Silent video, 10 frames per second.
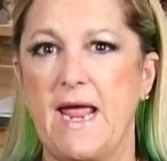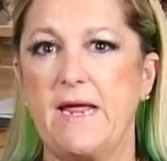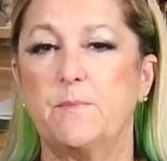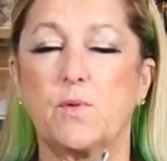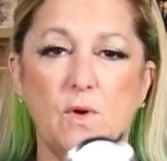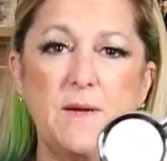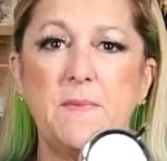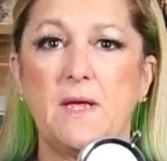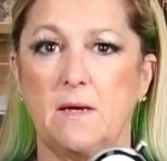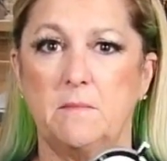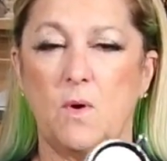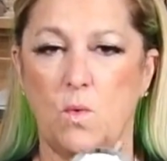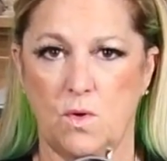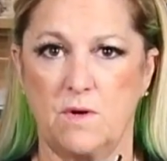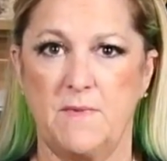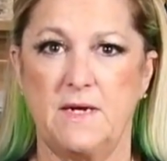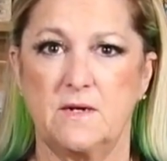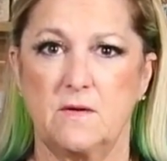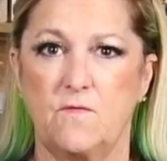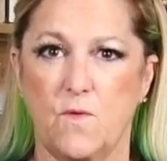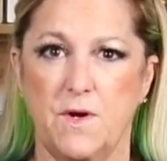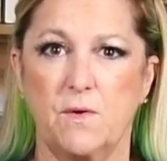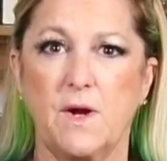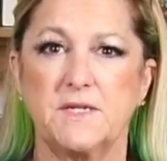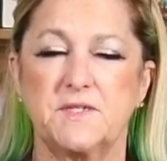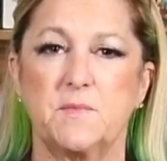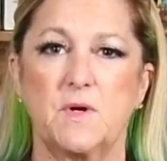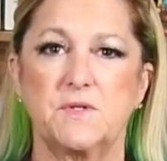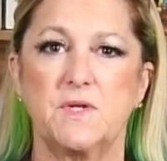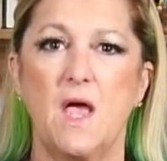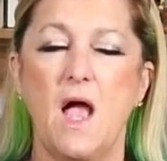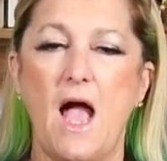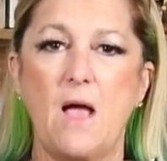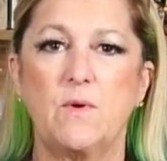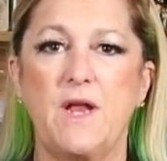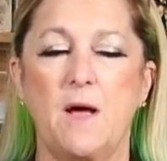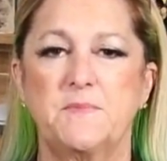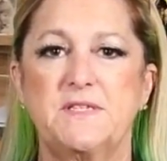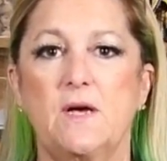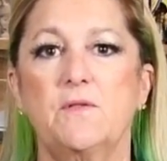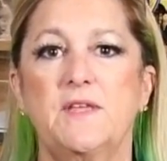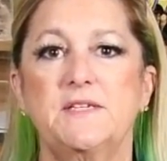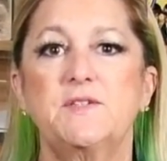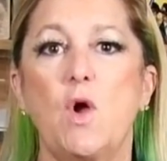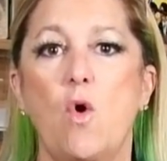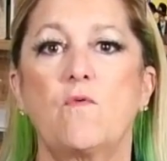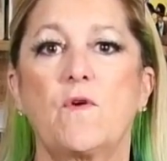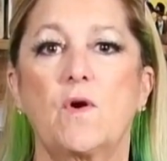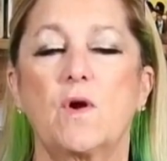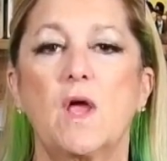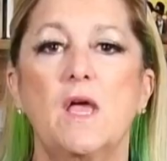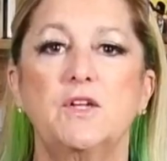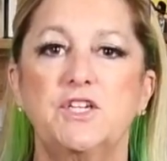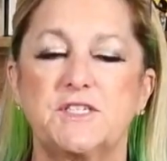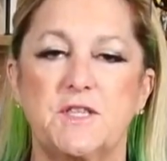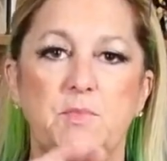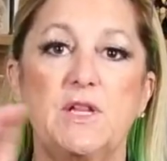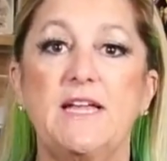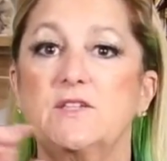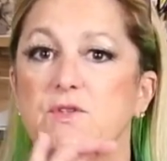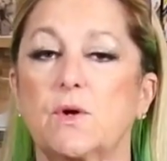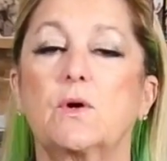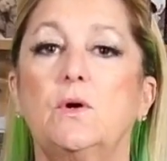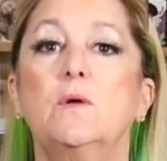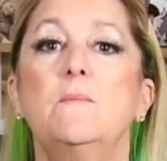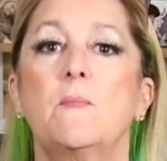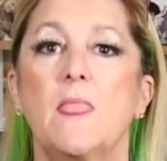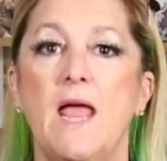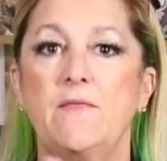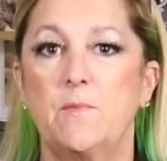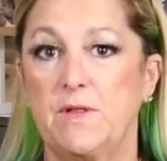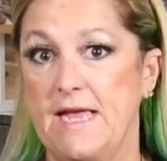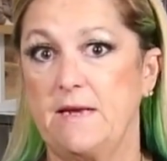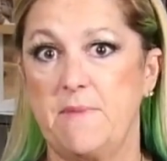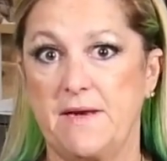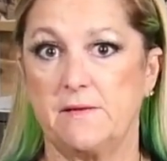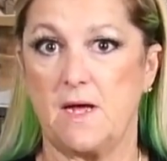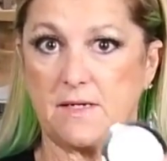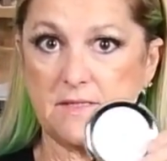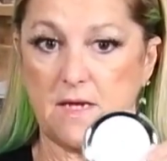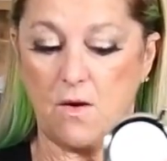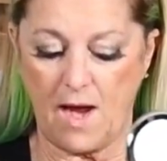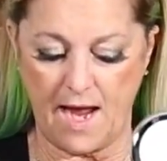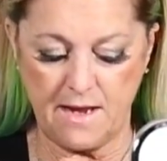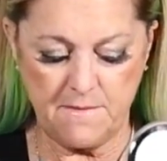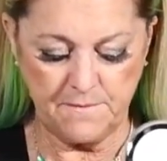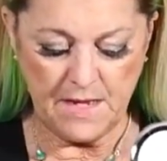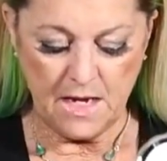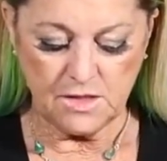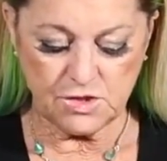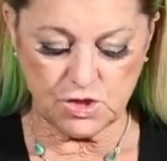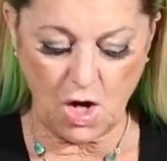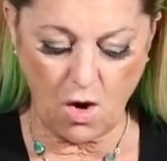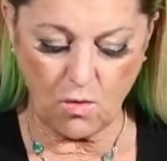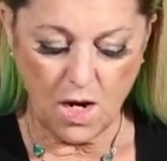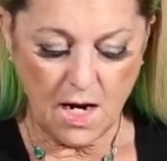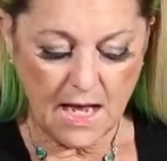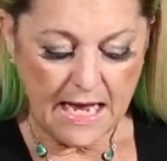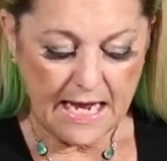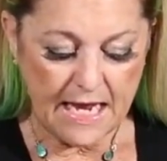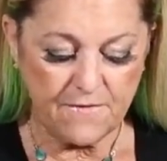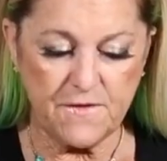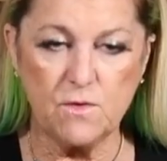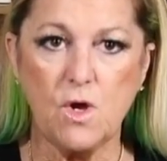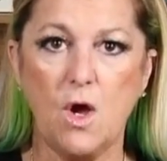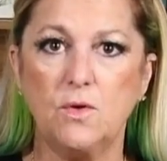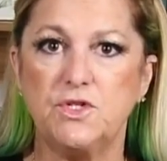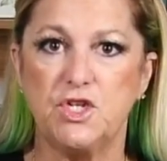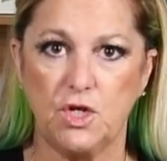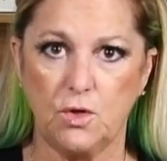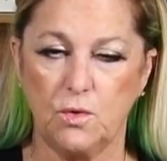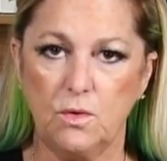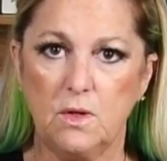a premium ornament for your customers. I would upsell this over just the plain circle and the plain Benelux, okay? So if you go to